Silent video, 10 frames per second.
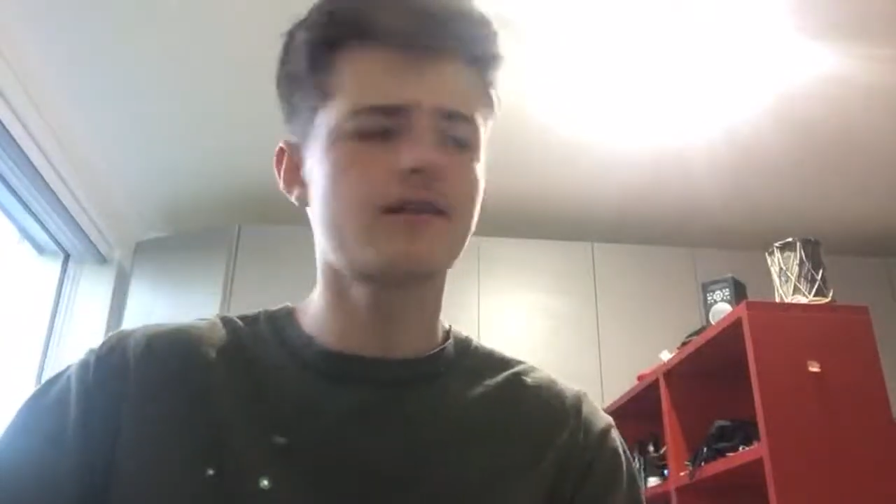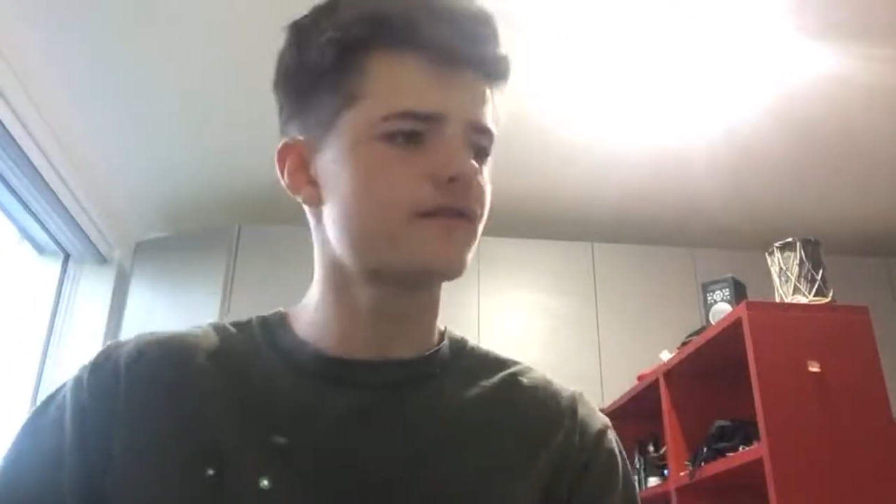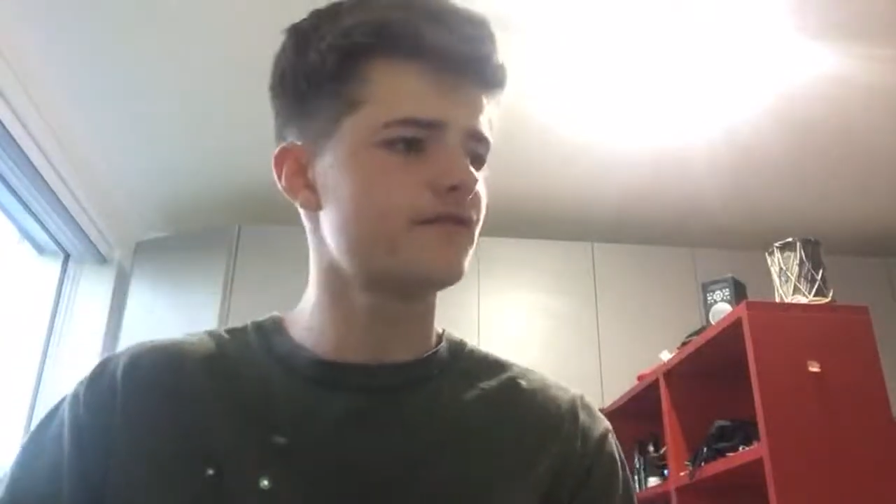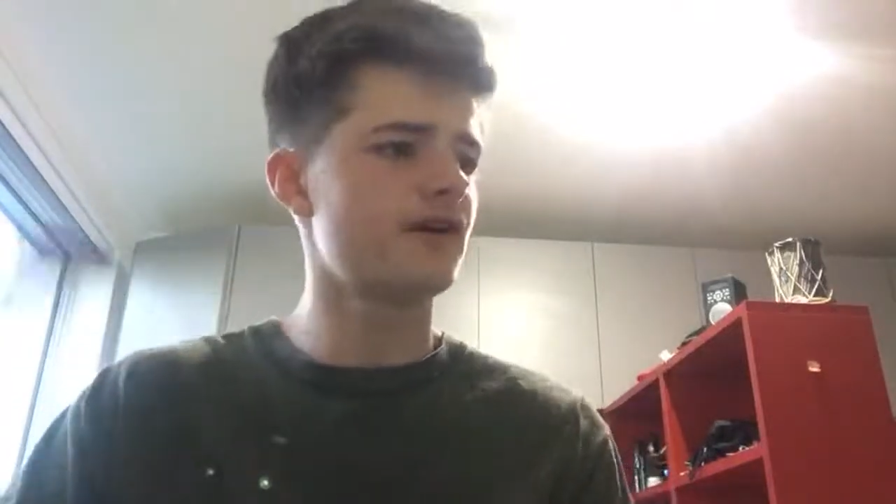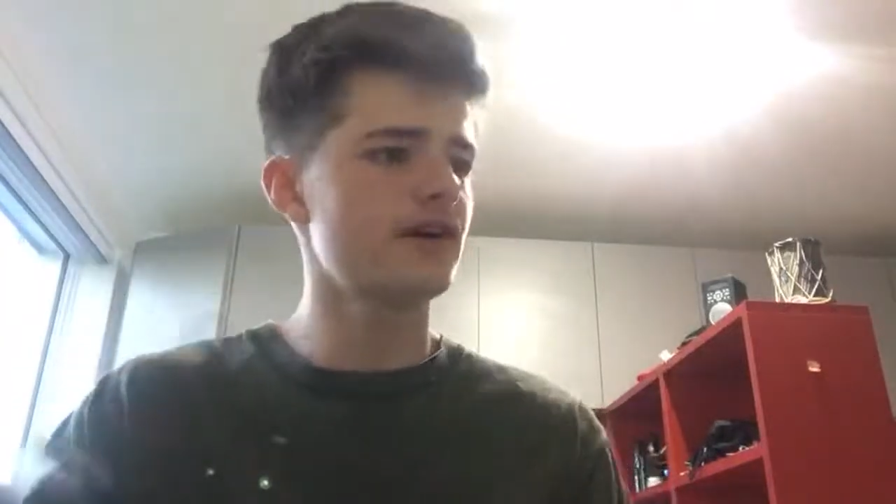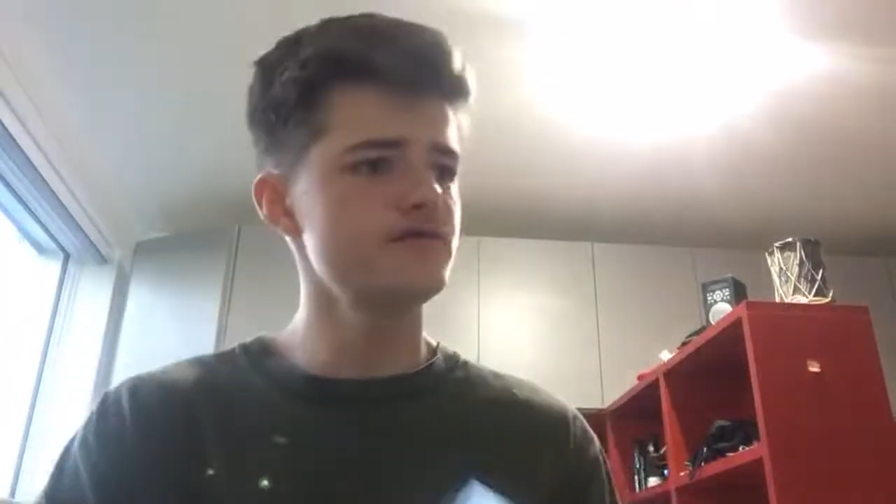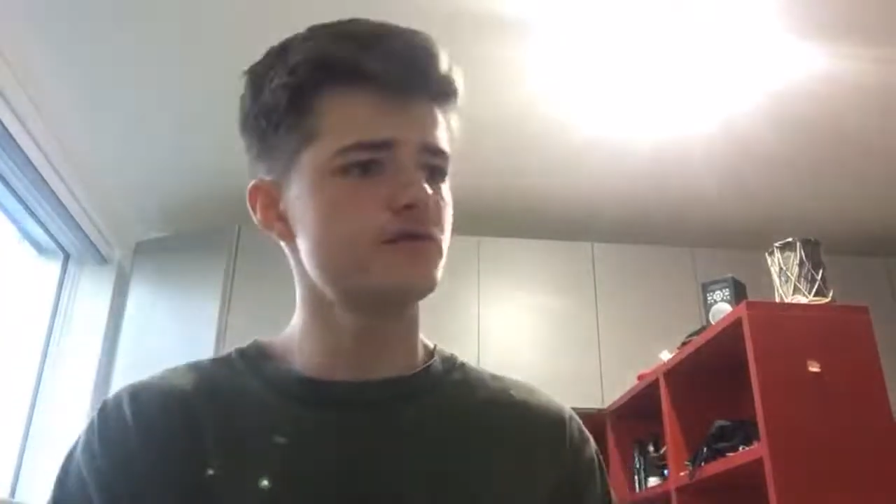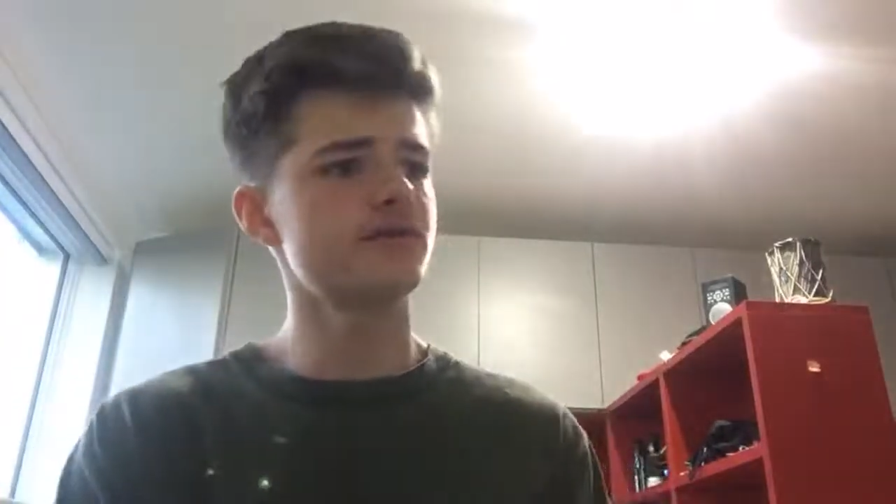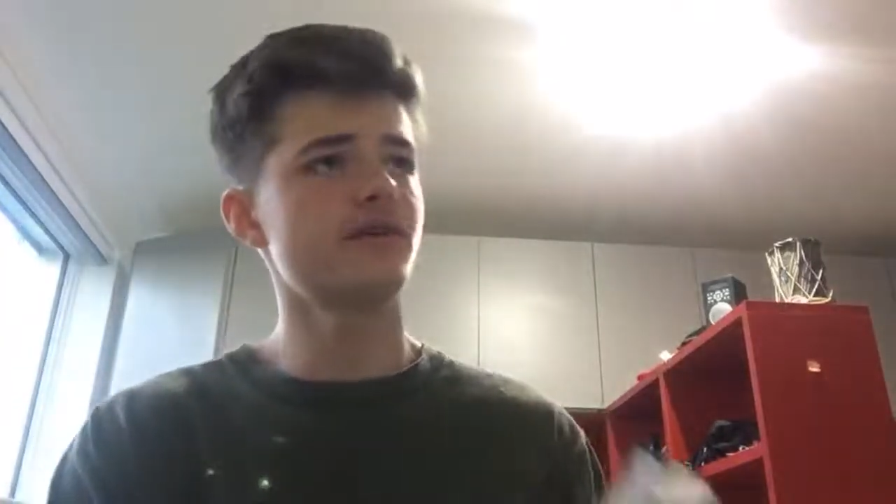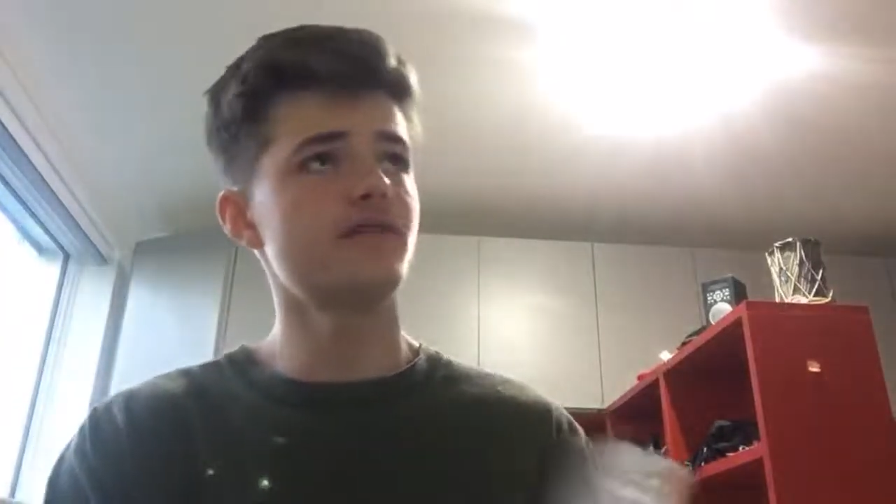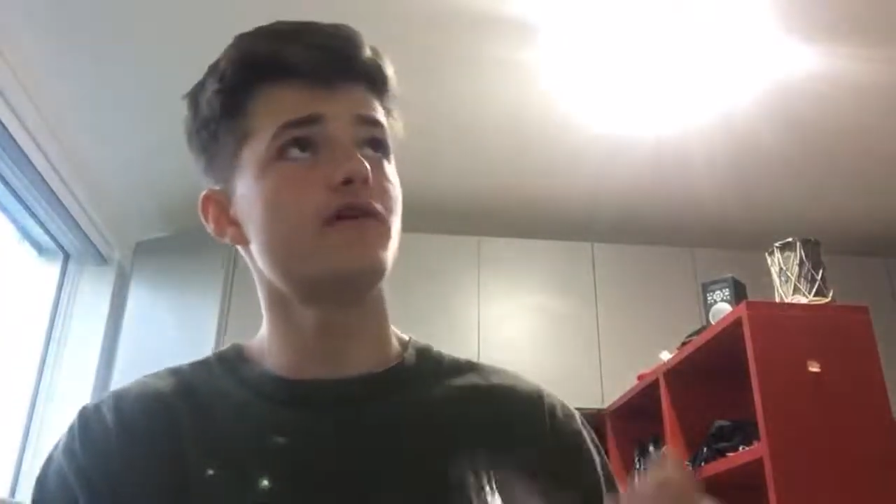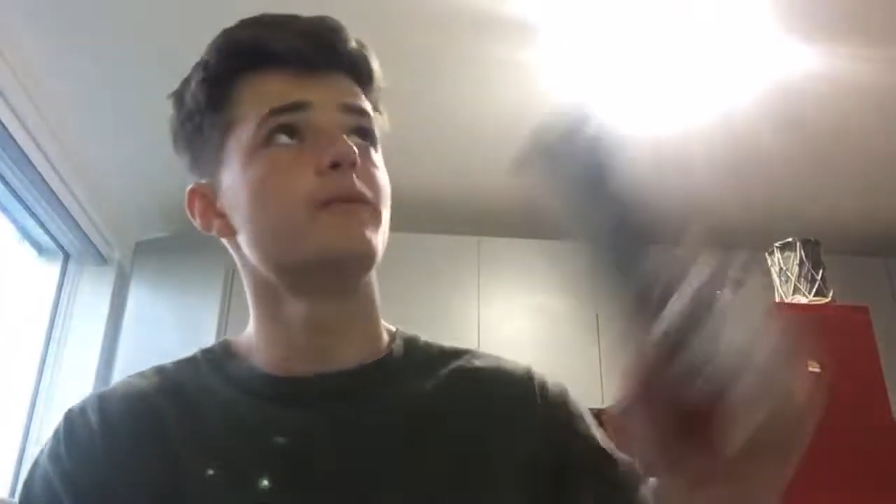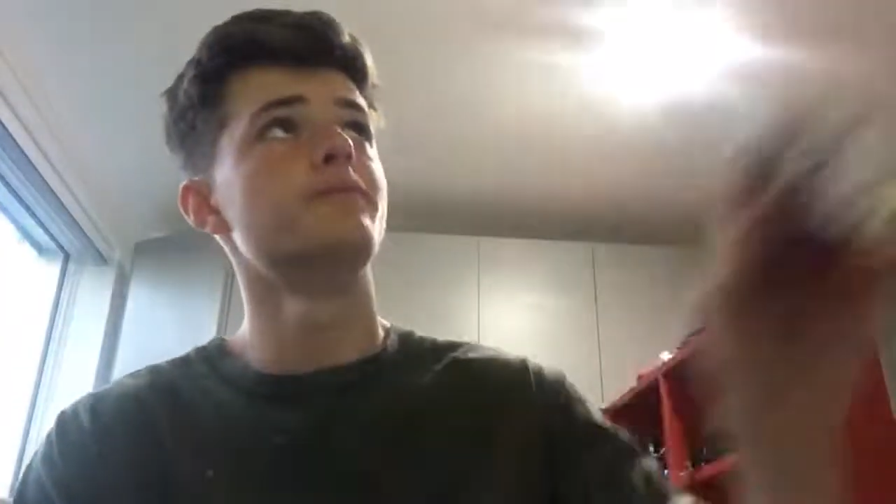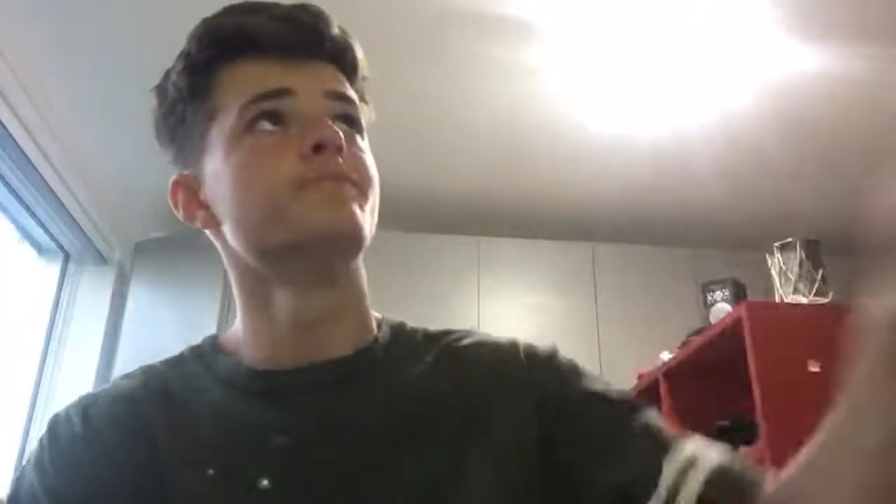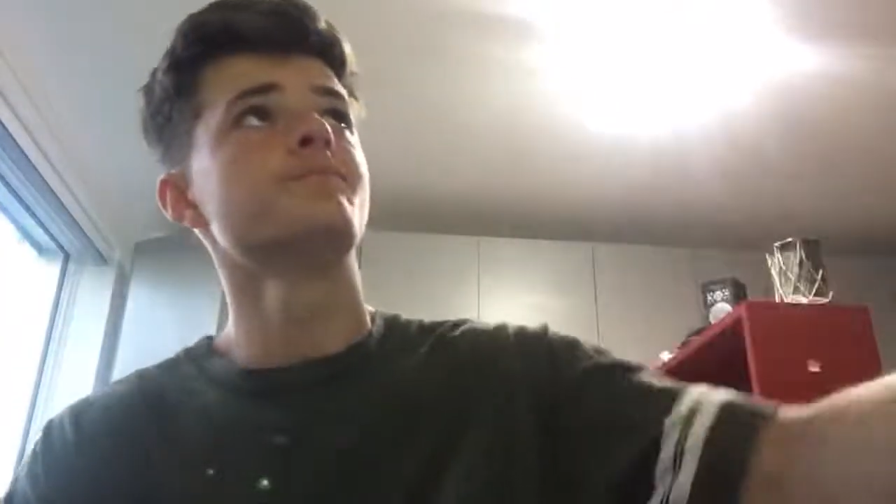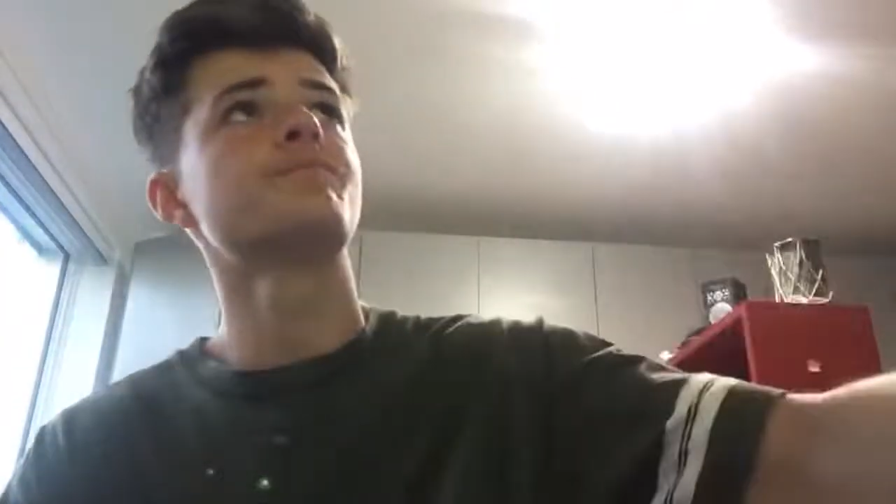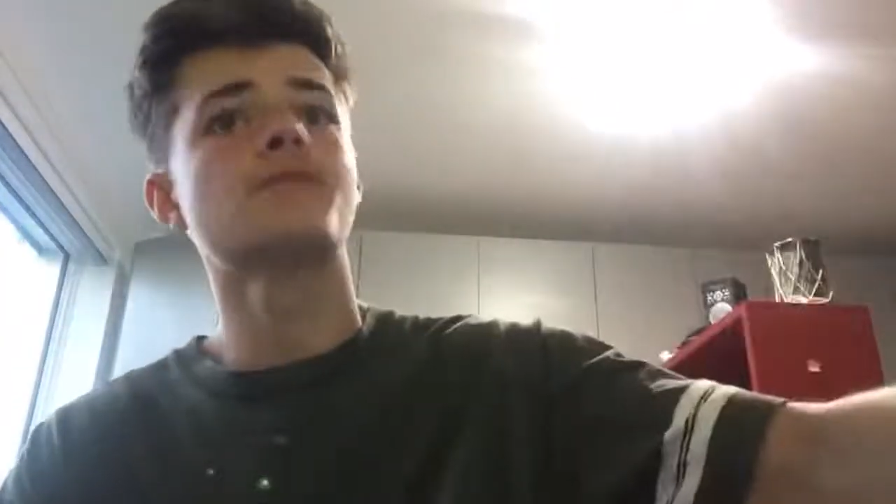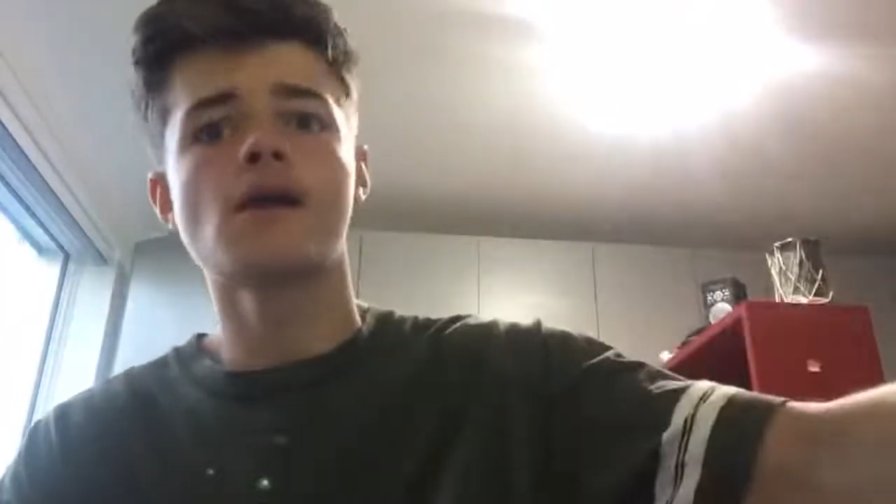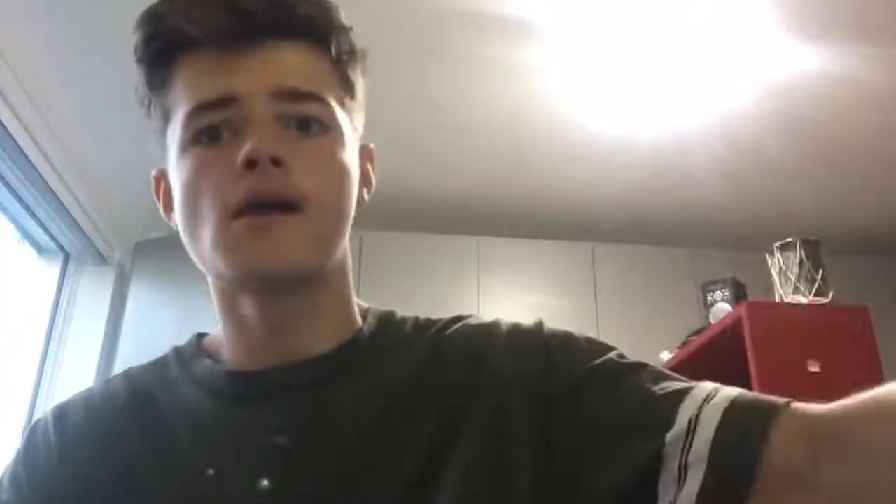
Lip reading: is telling us 5-1 Fulham.